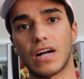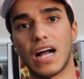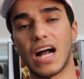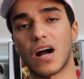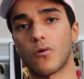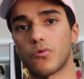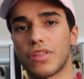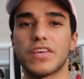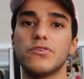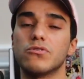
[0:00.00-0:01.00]
how
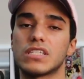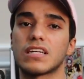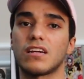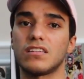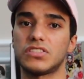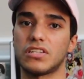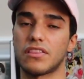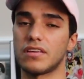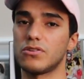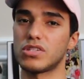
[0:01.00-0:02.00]
they use English.
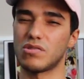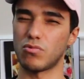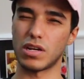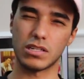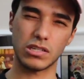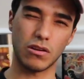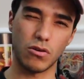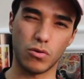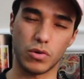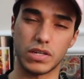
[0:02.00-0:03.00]
They use it really
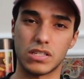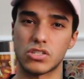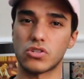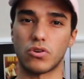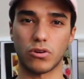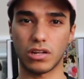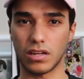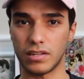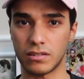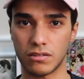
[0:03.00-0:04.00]
slow, it's so
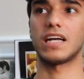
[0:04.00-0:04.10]
clear,